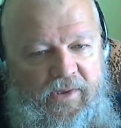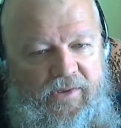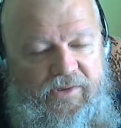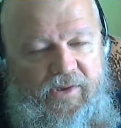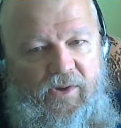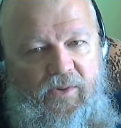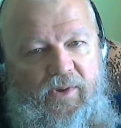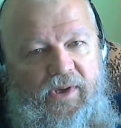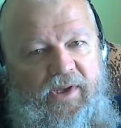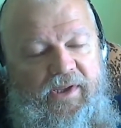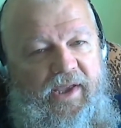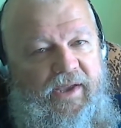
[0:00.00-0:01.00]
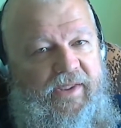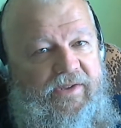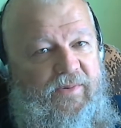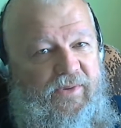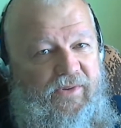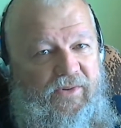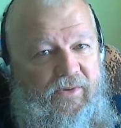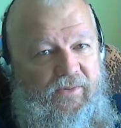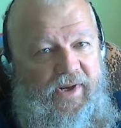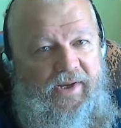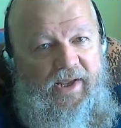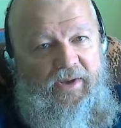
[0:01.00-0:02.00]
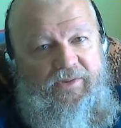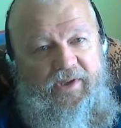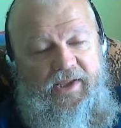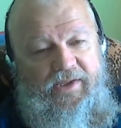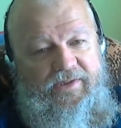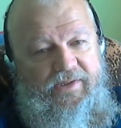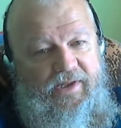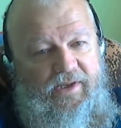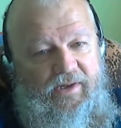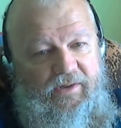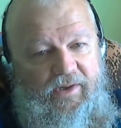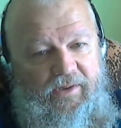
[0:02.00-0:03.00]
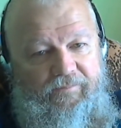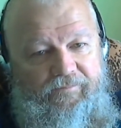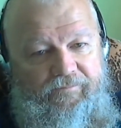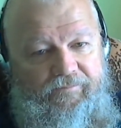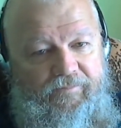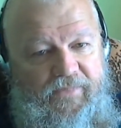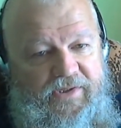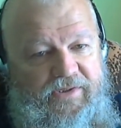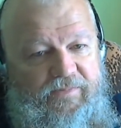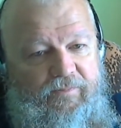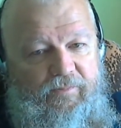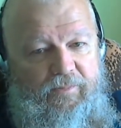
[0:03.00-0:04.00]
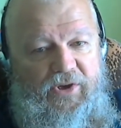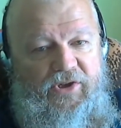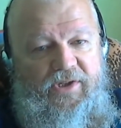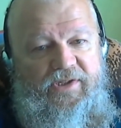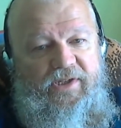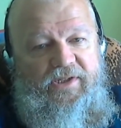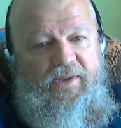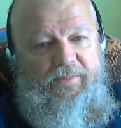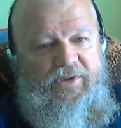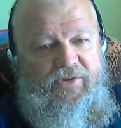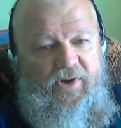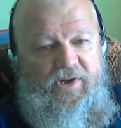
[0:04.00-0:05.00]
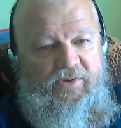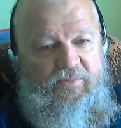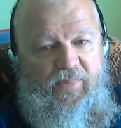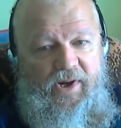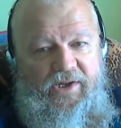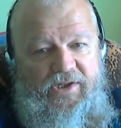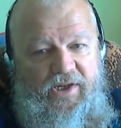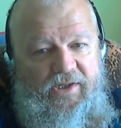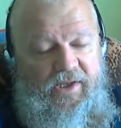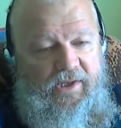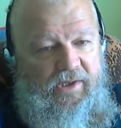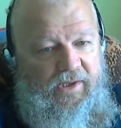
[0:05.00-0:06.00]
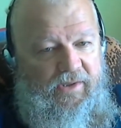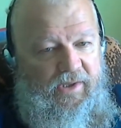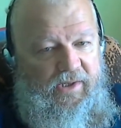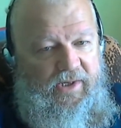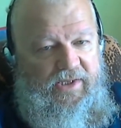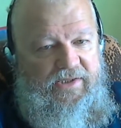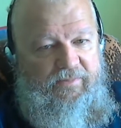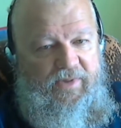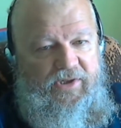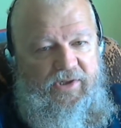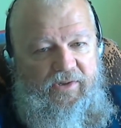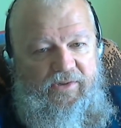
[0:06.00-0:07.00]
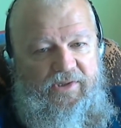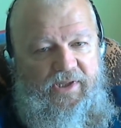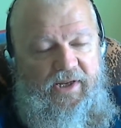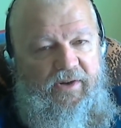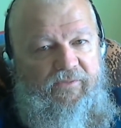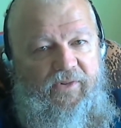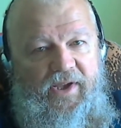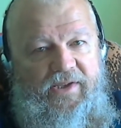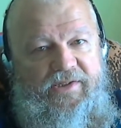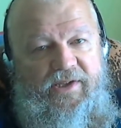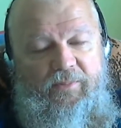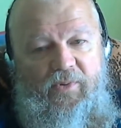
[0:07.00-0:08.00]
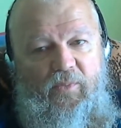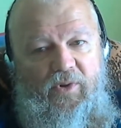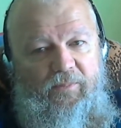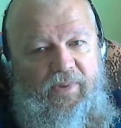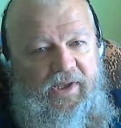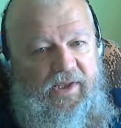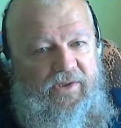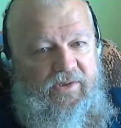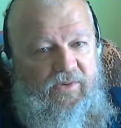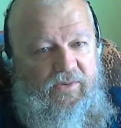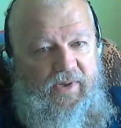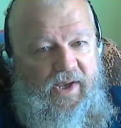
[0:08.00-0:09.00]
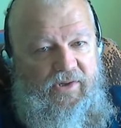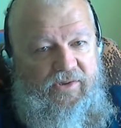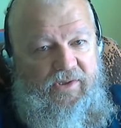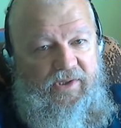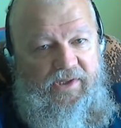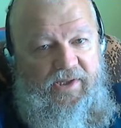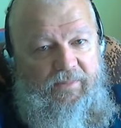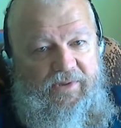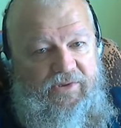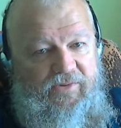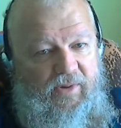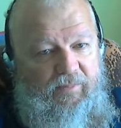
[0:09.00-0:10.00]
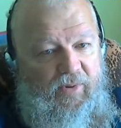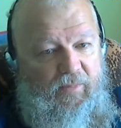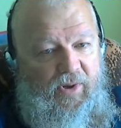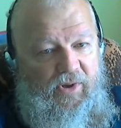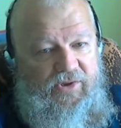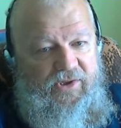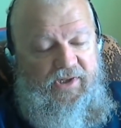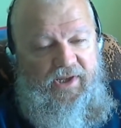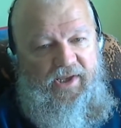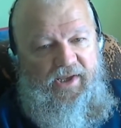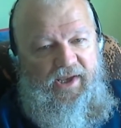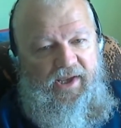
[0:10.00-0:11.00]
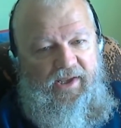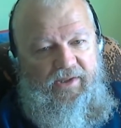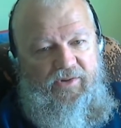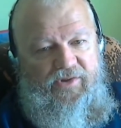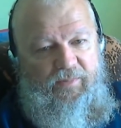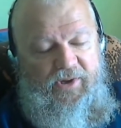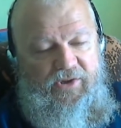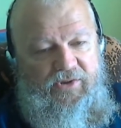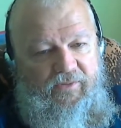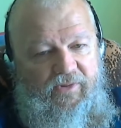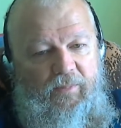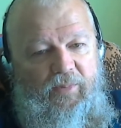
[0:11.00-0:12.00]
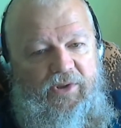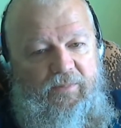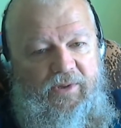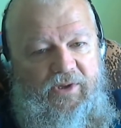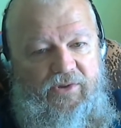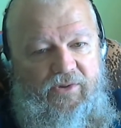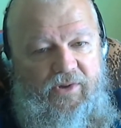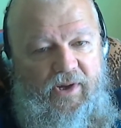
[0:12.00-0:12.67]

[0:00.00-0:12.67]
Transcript: So, yeah, that's what they're doing right now. Today is a, uh, this mission is a demonstration project the next mission slated for next summer will be to actually demonstrate propulsion. And there's a picture of I'll put the picture